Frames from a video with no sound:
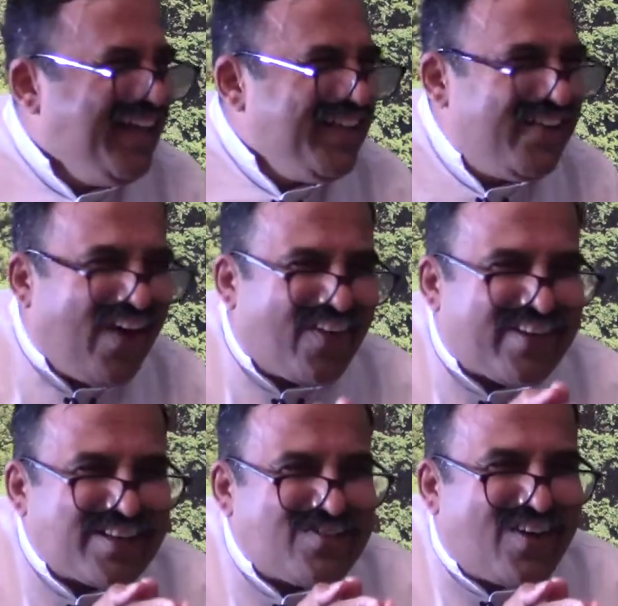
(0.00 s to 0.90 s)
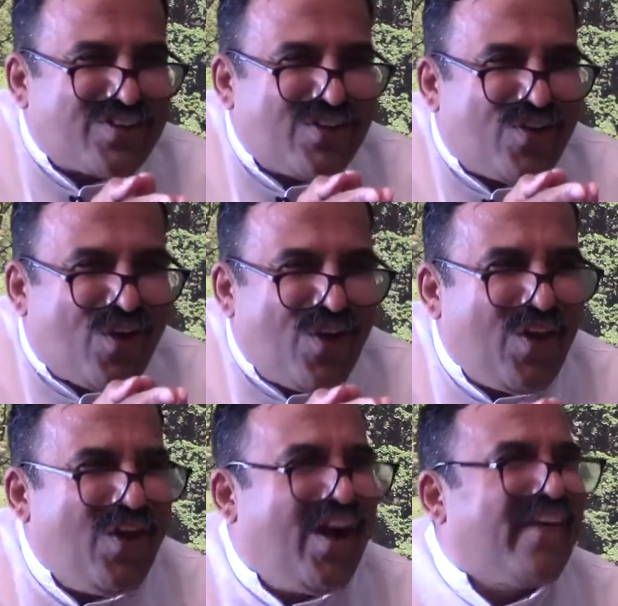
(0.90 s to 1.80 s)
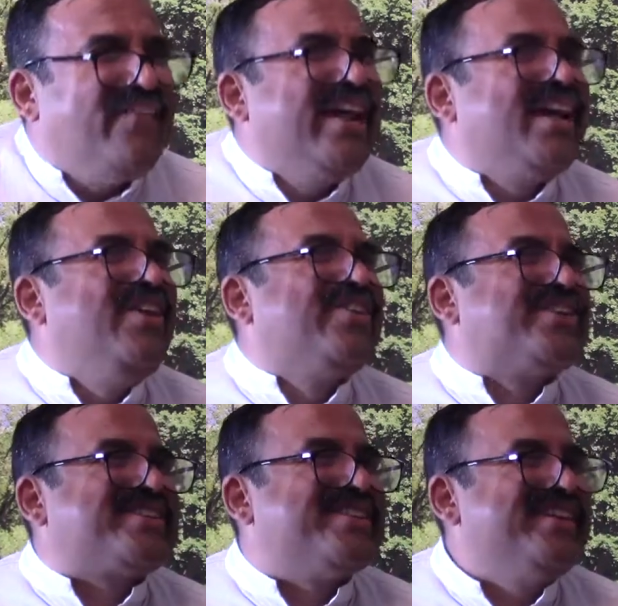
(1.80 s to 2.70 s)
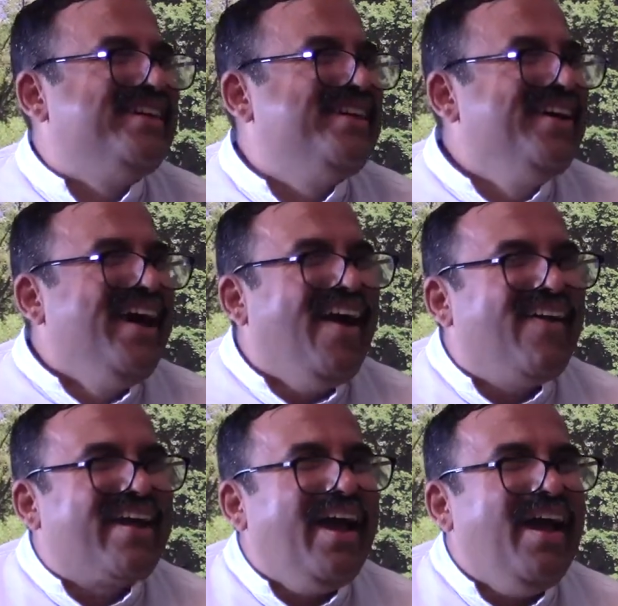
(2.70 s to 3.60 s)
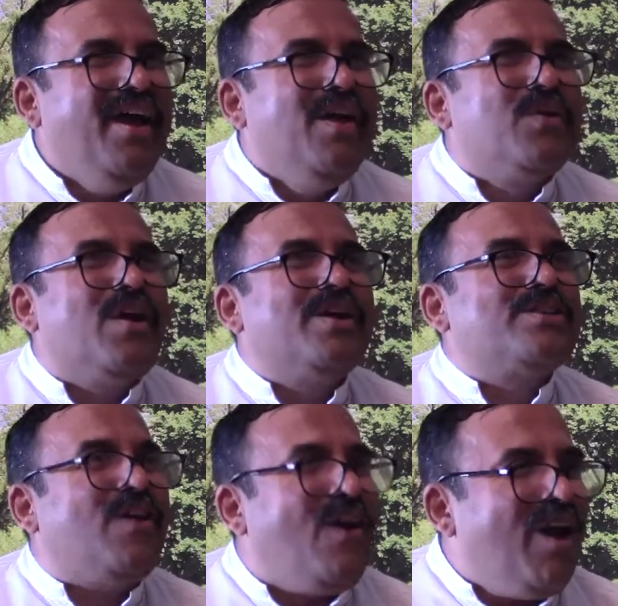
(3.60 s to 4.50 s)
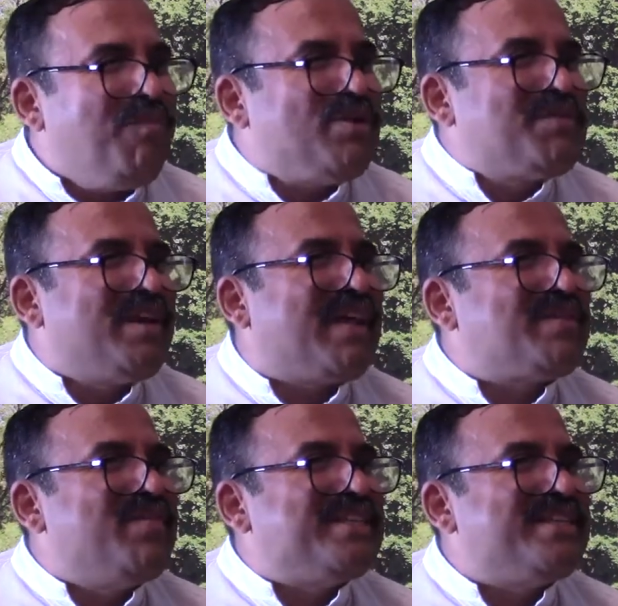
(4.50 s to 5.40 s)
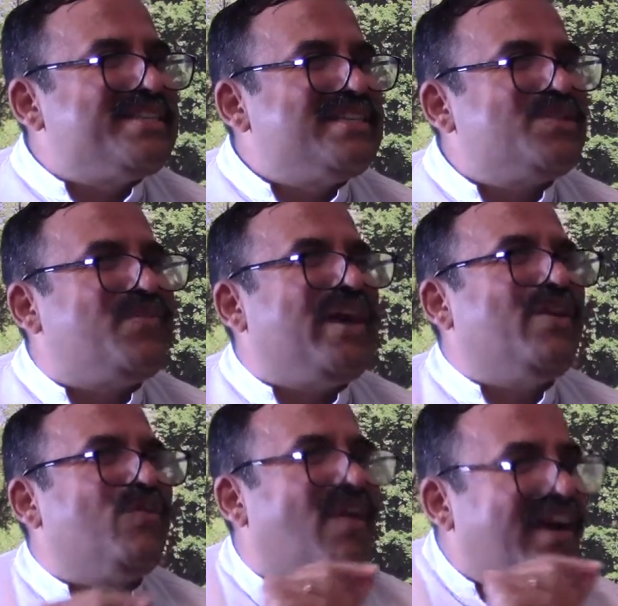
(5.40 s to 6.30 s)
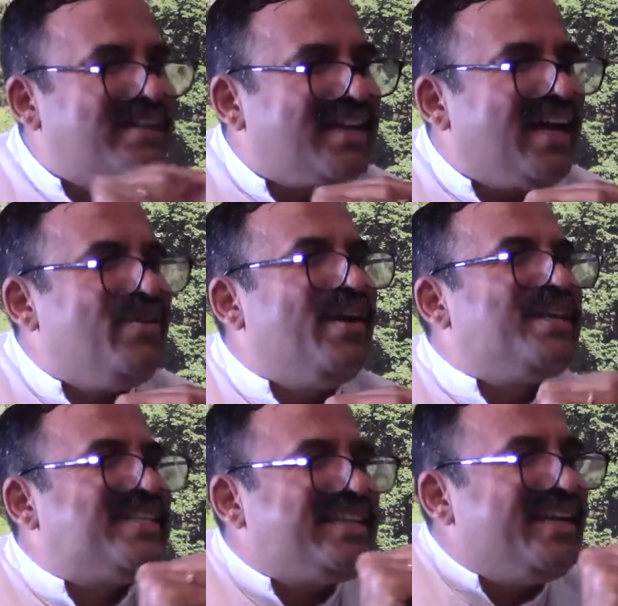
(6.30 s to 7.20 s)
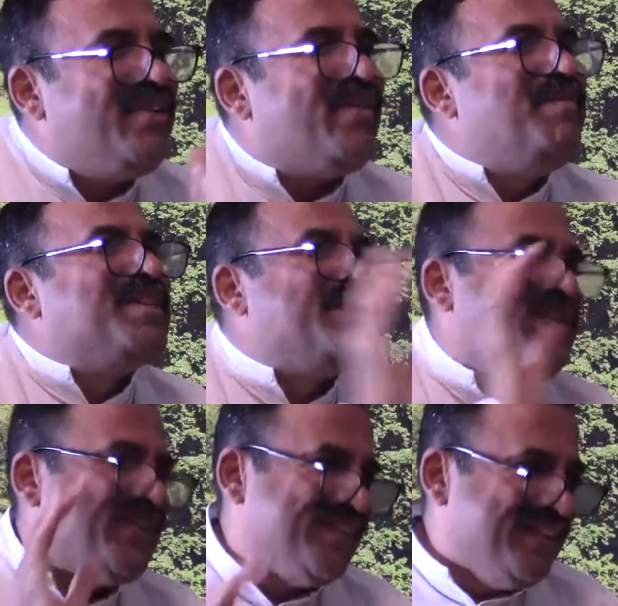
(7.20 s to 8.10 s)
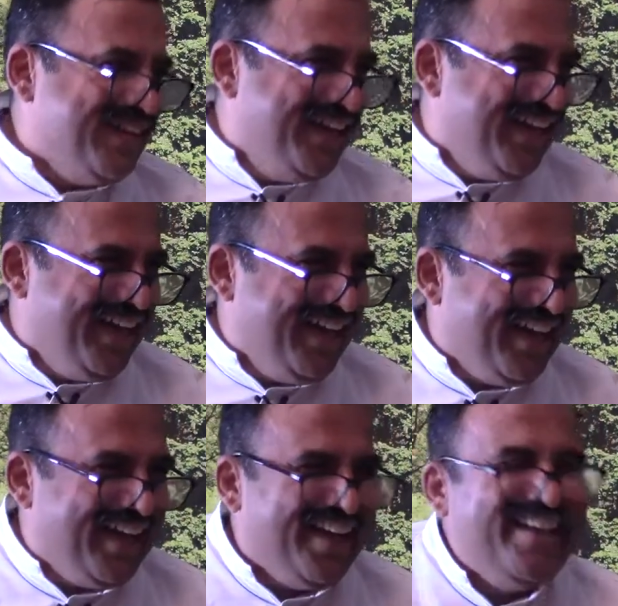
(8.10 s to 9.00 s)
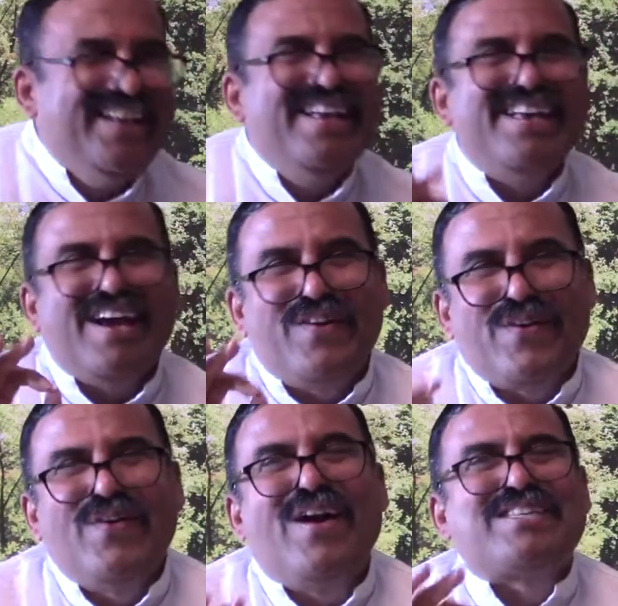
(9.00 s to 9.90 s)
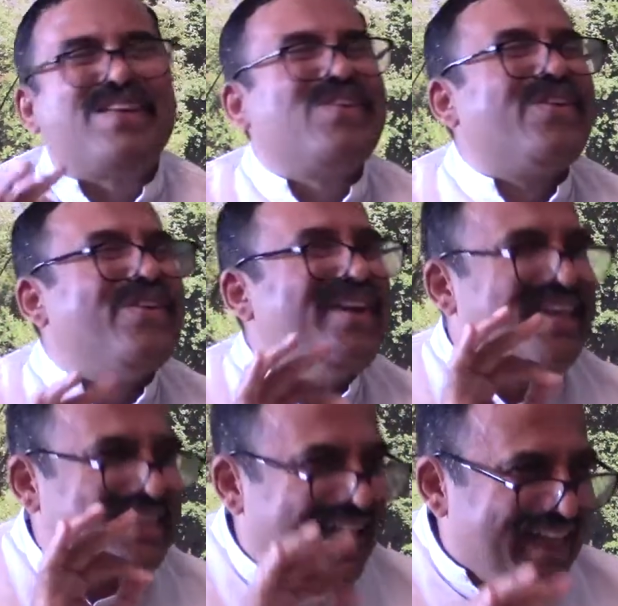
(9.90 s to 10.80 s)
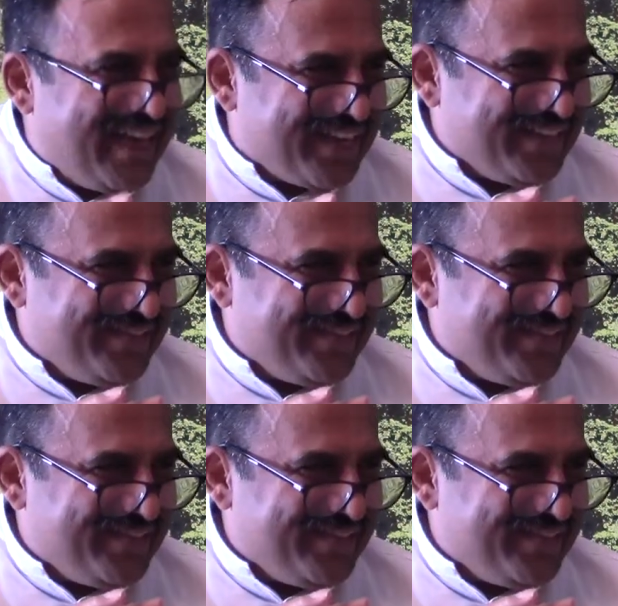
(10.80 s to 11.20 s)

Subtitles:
Doctor has gone through a whole lot of medical education, okay, to understand all possible types of diseases, to find out what exactly your disease and give one medicine to you. A guru or sadguru is like that.